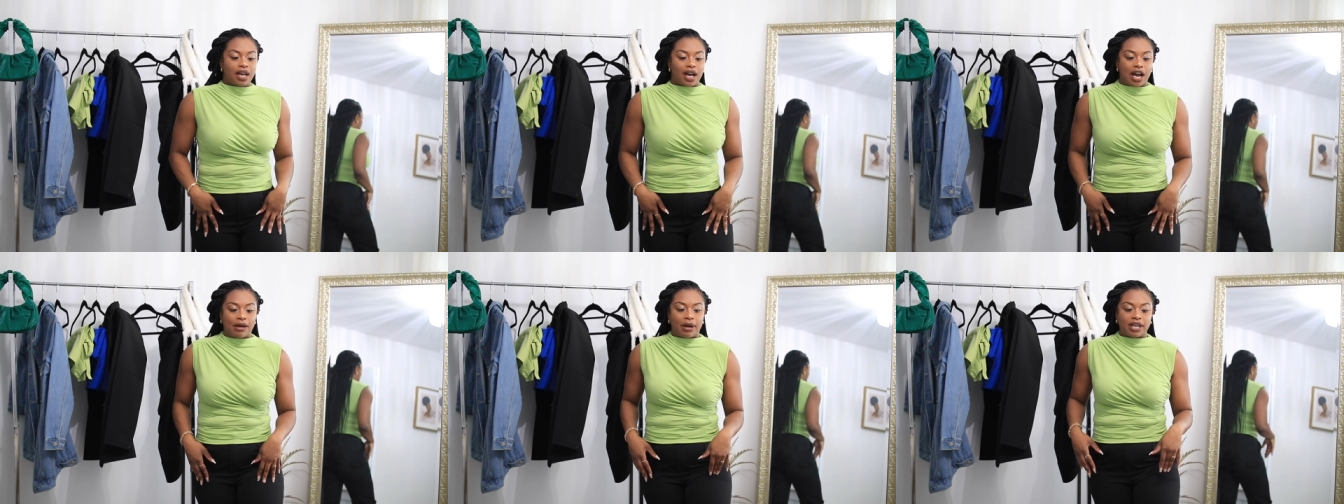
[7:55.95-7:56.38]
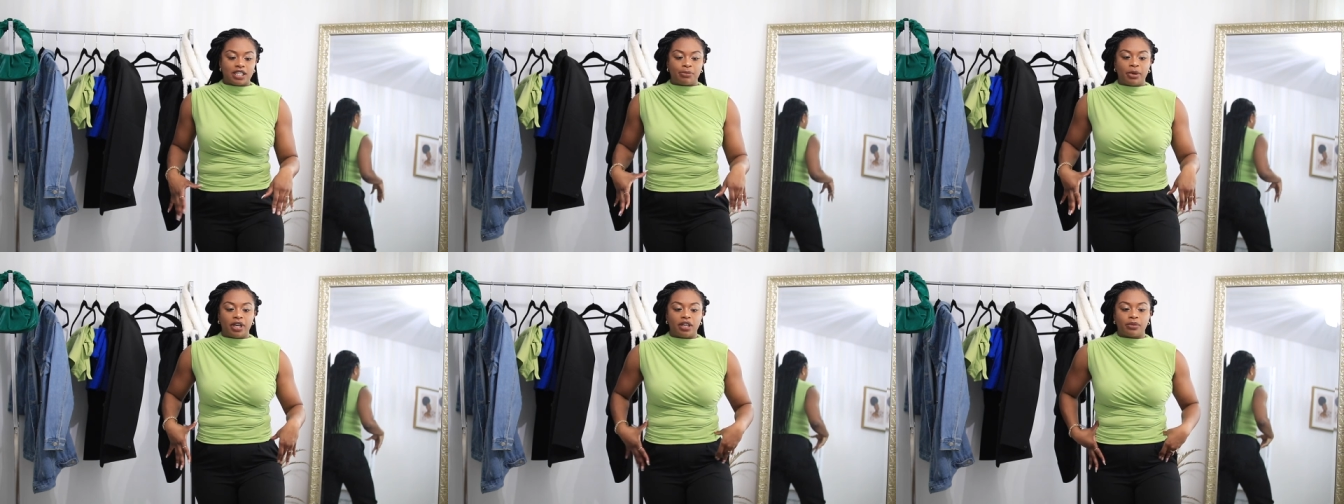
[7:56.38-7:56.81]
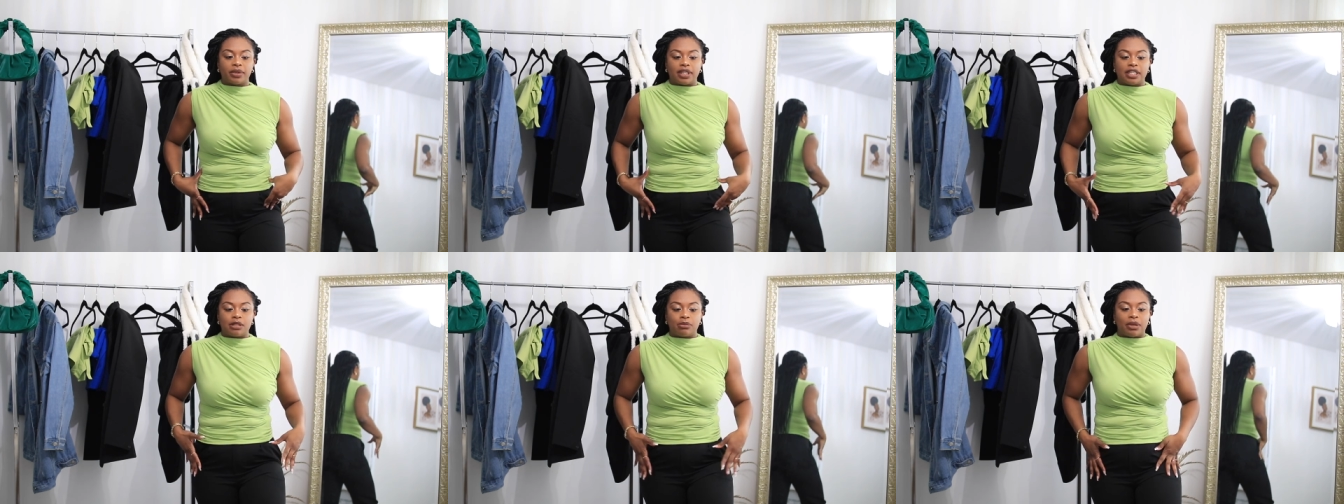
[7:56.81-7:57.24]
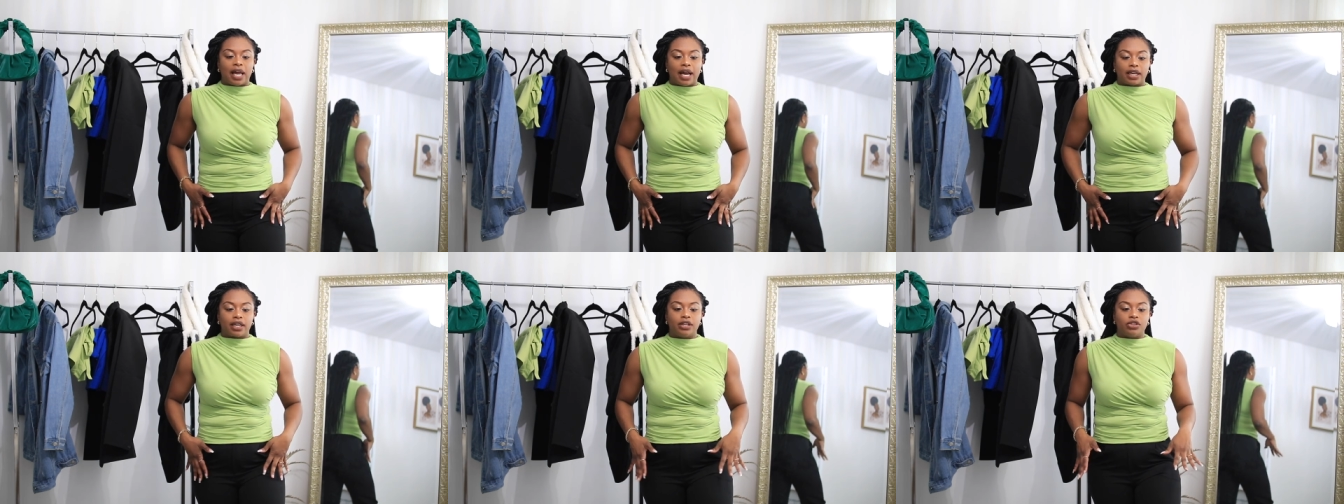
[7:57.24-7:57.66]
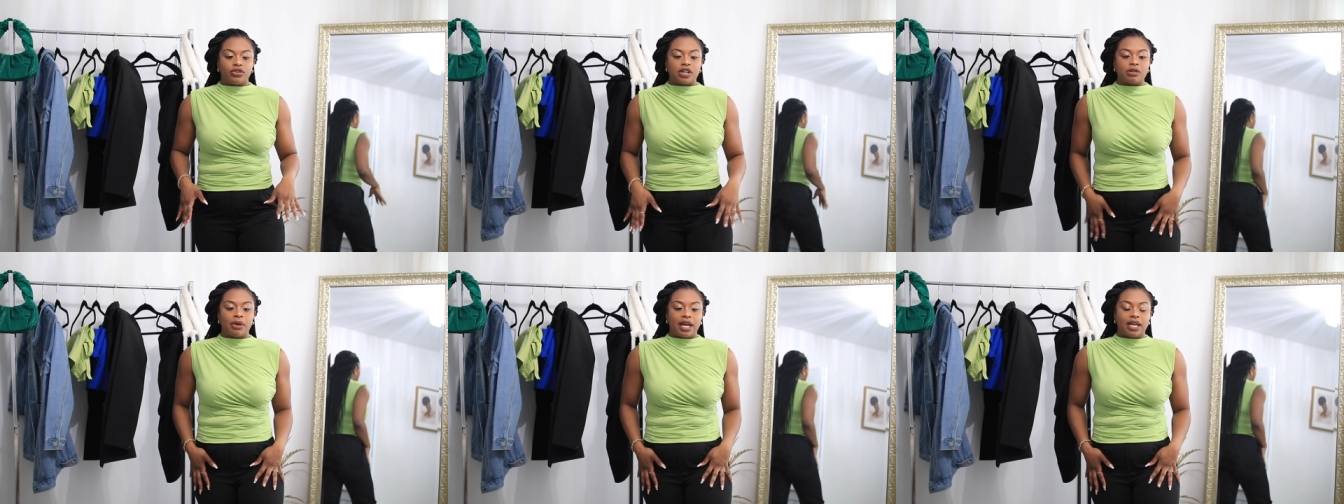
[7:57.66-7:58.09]
Uh, I just paired it with these black
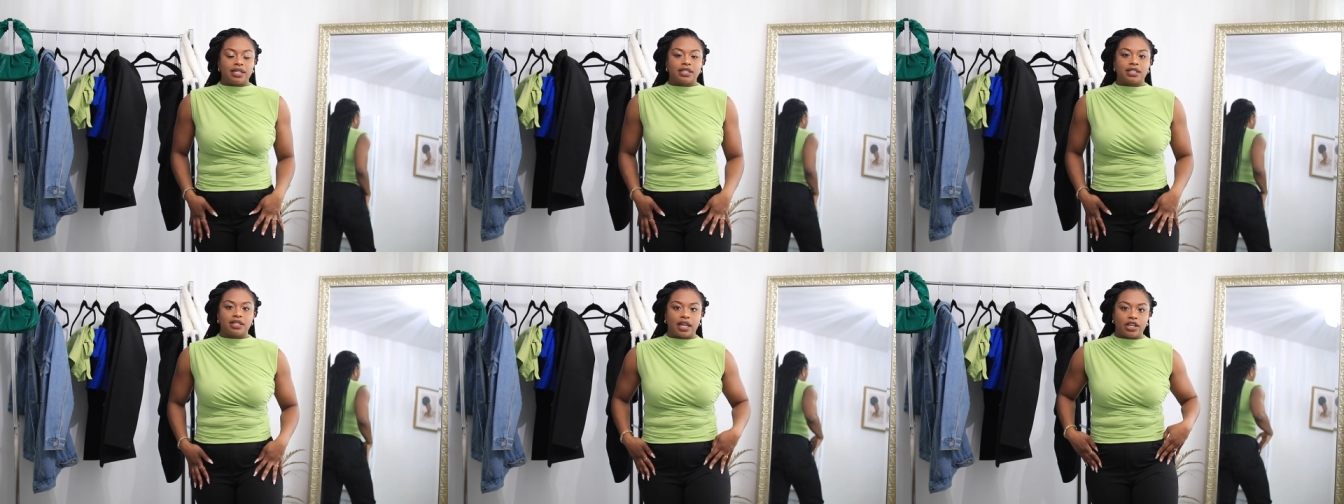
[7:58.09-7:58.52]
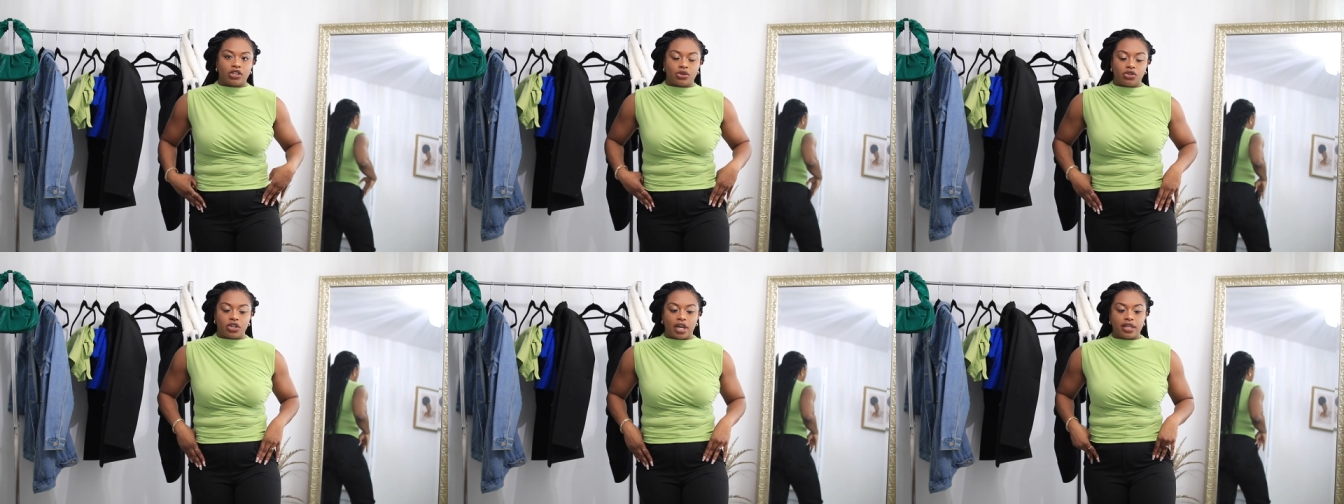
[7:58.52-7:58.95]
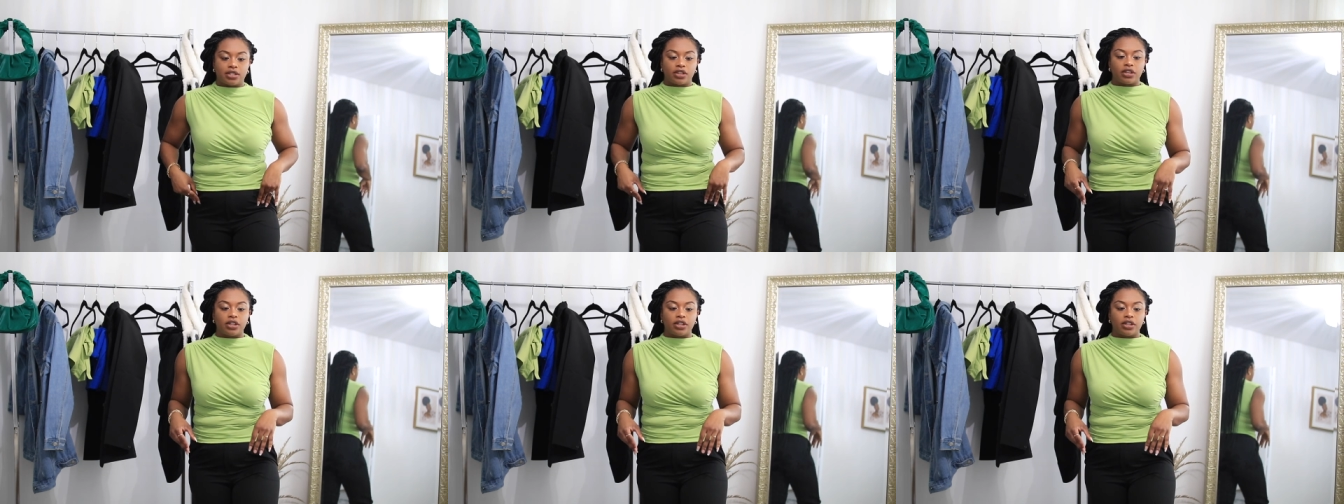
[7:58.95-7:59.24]
dress pants that I showed you guys